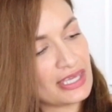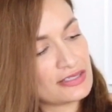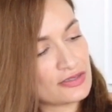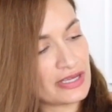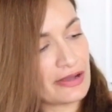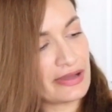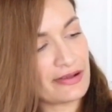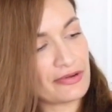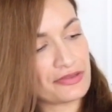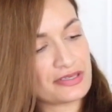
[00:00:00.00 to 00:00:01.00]
So now I
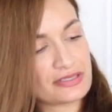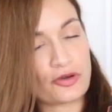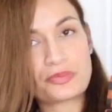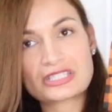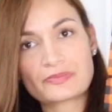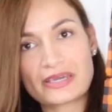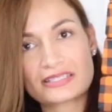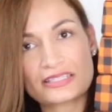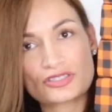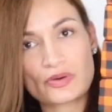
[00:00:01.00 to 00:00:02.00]
have all these open
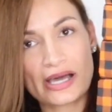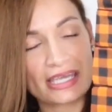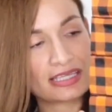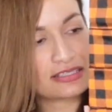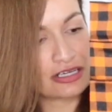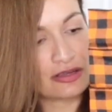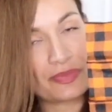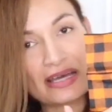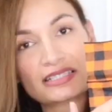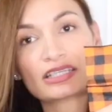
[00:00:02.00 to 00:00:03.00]
spaces so I can start
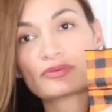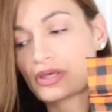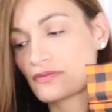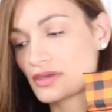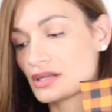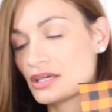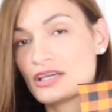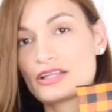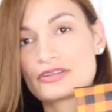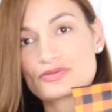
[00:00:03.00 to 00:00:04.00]
basket weaving
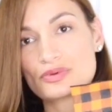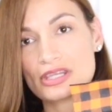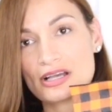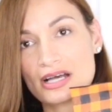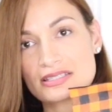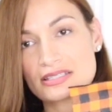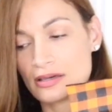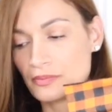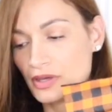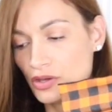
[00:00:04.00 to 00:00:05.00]
this really
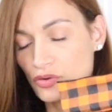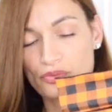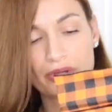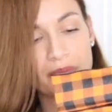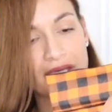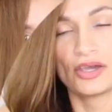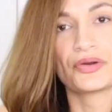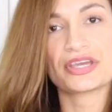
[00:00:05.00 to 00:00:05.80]
awesome ribbon.